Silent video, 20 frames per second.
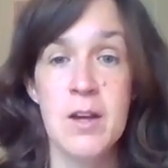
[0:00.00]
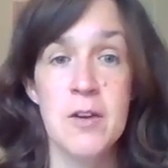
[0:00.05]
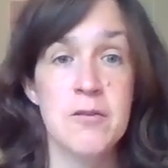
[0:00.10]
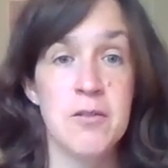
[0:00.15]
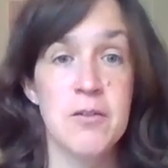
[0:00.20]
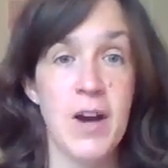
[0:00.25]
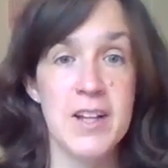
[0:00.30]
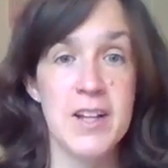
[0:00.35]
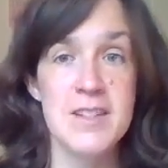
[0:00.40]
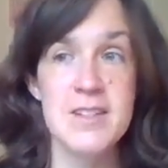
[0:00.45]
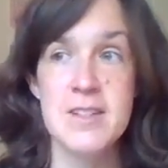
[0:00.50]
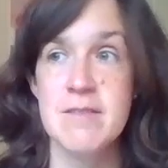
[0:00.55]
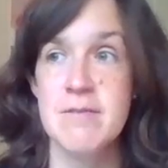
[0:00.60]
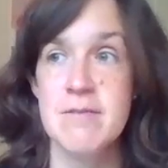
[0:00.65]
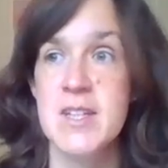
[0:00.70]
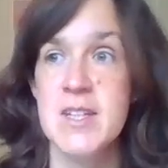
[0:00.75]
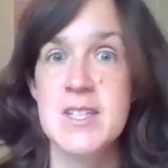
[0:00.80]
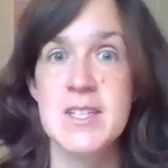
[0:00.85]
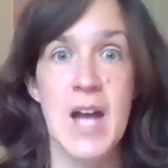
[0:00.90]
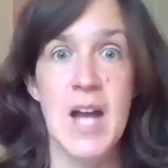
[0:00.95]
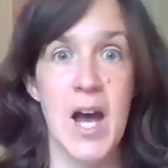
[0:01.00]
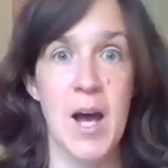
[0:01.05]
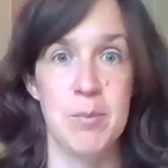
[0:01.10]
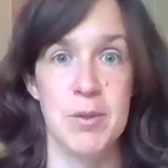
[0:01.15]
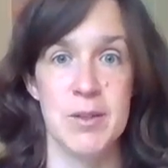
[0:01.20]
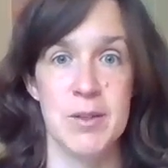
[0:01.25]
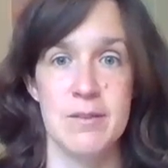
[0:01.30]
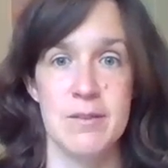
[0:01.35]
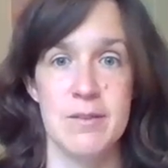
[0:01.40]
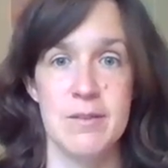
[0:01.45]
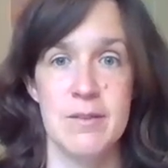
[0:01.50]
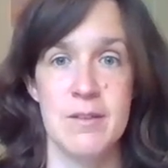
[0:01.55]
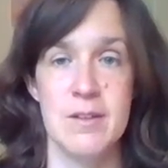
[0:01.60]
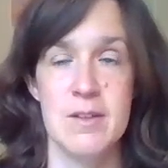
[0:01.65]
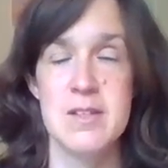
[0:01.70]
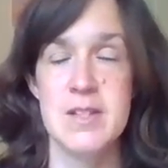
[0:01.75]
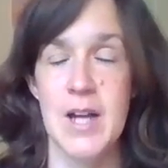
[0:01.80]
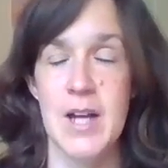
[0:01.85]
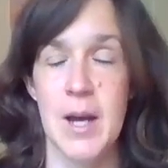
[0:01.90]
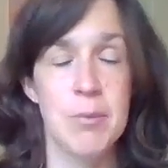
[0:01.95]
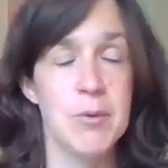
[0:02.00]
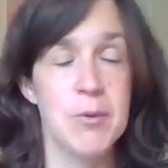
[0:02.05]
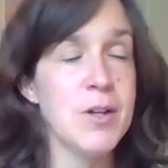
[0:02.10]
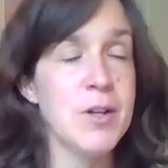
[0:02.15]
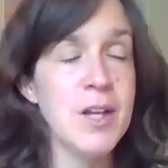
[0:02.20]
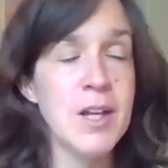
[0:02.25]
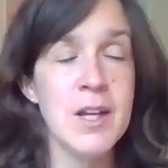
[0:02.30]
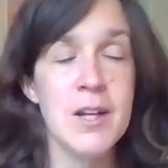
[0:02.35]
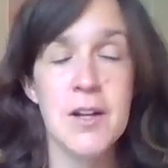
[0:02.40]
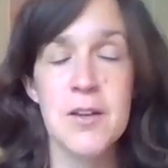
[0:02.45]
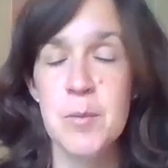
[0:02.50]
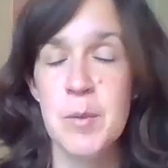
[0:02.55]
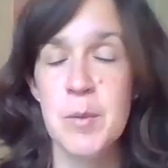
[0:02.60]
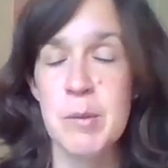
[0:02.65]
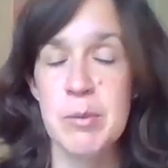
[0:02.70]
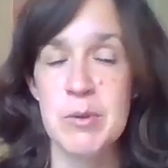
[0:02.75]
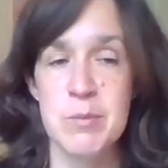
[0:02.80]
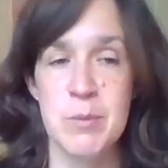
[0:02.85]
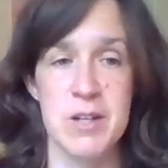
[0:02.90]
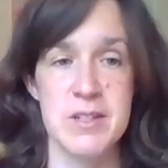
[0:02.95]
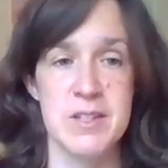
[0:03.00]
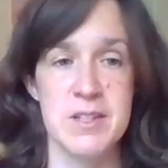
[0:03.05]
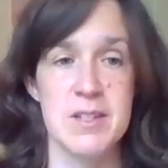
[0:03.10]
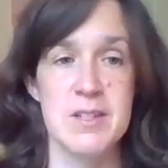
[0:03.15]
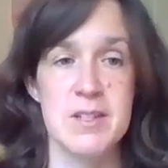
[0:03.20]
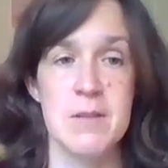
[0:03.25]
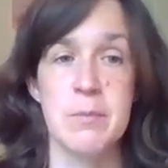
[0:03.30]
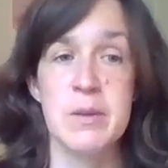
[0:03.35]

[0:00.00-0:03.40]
Friends, stop looking at other people's prices.